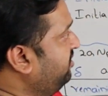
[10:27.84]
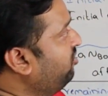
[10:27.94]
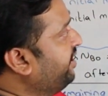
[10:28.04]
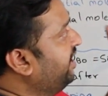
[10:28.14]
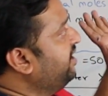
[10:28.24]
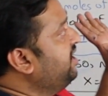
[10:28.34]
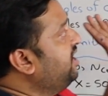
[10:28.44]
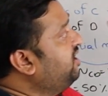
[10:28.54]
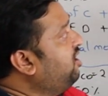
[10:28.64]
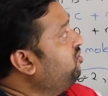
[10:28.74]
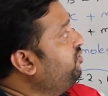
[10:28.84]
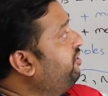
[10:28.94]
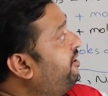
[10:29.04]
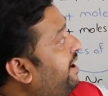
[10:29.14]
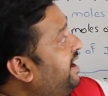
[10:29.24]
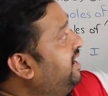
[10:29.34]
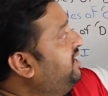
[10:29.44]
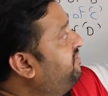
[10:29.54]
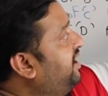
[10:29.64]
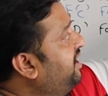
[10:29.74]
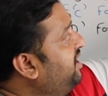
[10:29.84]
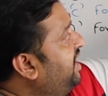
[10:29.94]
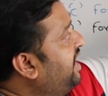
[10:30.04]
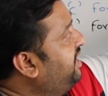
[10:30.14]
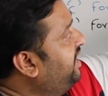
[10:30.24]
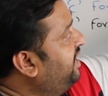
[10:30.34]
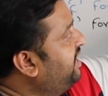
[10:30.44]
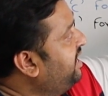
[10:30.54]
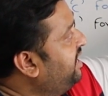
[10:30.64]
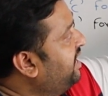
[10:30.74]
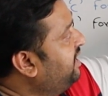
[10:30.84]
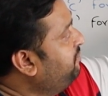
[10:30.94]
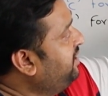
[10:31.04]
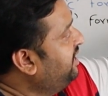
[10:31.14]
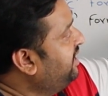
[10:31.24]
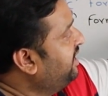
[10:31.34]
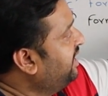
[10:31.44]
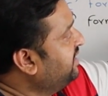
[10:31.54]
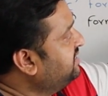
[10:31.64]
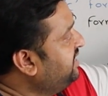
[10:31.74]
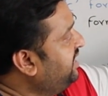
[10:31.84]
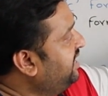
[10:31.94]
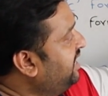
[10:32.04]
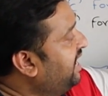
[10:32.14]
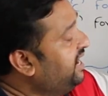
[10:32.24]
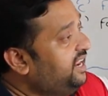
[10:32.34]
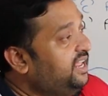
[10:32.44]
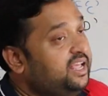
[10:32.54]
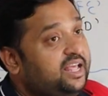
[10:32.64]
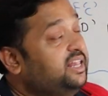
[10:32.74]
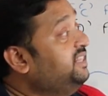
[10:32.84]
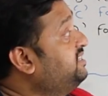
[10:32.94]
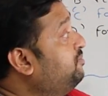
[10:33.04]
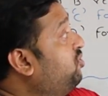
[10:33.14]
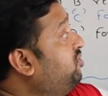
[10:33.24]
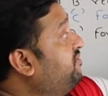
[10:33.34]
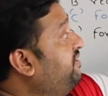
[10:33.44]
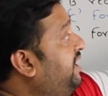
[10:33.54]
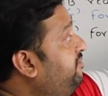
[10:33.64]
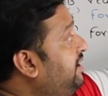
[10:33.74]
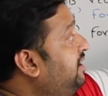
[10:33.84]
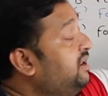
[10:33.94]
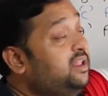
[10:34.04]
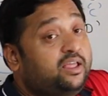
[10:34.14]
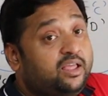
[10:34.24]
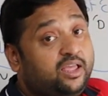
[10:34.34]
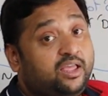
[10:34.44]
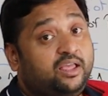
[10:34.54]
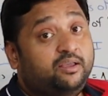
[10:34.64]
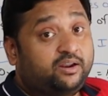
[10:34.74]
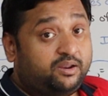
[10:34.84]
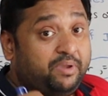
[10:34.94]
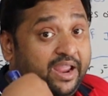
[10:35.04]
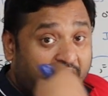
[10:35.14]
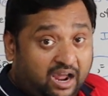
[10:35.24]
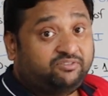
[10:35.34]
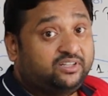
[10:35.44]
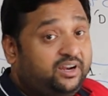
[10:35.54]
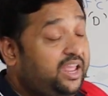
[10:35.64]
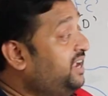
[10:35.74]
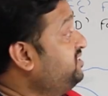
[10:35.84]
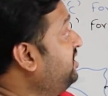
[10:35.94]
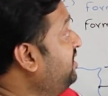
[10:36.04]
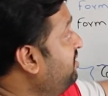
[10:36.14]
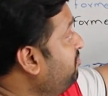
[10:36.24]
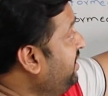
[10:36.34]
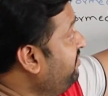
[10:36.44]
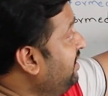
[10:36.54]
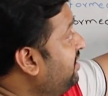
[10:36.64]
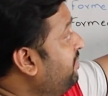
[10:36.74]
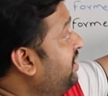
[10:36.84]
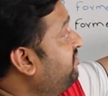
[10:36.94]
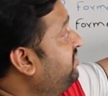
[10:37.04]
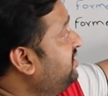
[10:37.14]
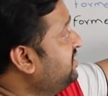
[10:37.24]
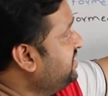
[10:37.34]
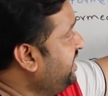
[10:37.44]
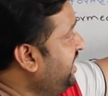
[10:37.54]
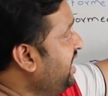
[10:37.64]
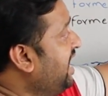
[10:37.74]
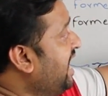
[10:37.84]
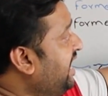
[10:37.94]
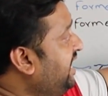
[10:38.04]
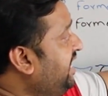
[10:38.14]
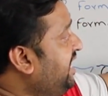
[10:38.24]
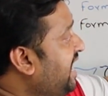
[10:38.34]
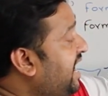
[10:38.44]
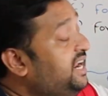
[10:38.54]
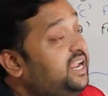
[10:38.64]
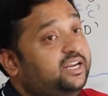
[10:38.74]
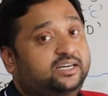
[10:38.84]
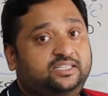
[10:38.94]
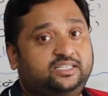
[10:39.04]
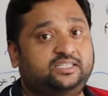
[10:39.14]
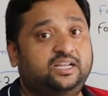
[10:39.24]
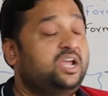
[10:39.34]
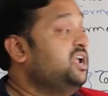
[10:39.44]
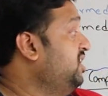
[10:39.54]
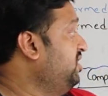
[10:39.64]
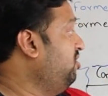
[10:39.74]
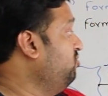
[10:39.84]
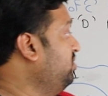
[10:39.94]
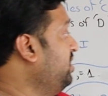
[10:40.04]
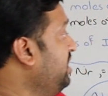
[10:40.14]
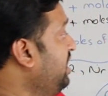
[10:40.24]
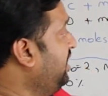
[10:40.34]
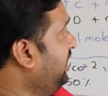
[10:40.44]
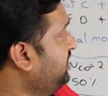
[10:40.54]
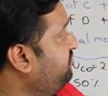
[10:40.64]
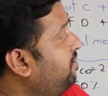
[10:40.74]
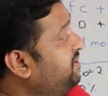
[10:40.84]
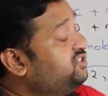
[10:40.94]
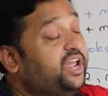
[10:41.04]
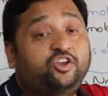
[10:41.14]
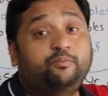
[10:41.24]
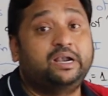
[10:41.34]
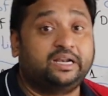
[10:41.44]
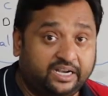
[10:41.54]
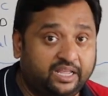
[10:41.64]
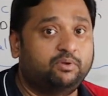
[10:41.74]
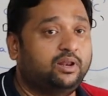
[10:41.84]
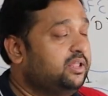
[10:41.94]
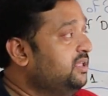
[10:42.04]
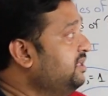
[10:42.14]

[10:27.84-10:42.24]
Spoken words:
Okay, now you have identified Na, Nb, Nc, Nd. This amount of A will remain after the reaction, B will remain after C and D and inerts. Now let us form a stoichiometry table.